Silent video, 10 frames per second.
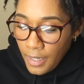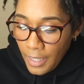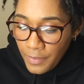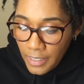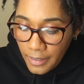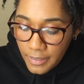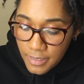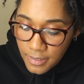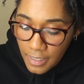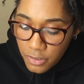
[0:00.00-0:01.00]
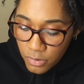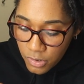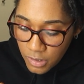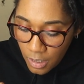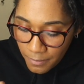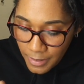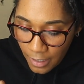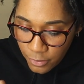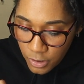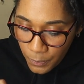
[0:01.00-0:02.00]
And then I need to schedule some
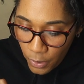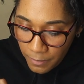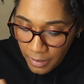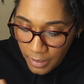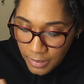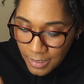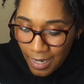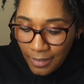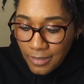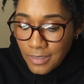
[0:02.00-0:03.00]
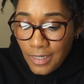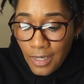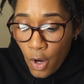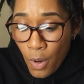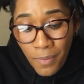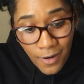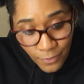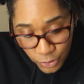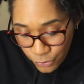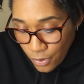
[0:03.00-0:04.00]
doctor's appointments. I need to get on birth
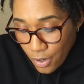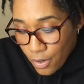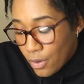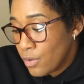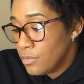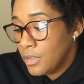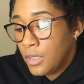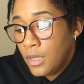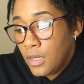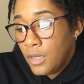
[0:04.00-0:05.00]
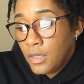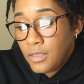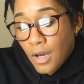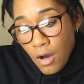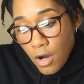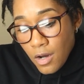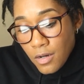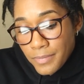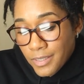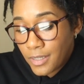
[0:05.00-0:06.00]
control,
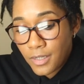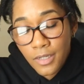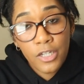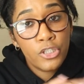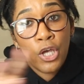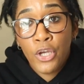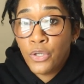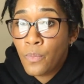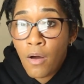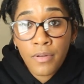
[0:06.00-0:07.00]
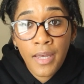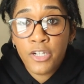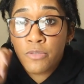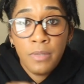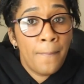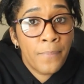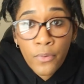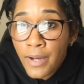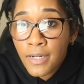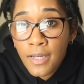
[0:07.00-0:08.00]
y'all, because you won't catch me
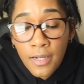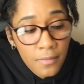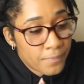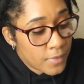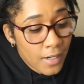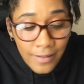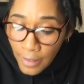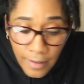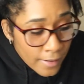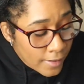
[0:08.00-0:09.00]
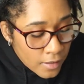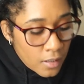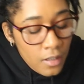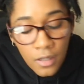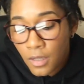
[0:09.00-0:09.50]
pregnant again.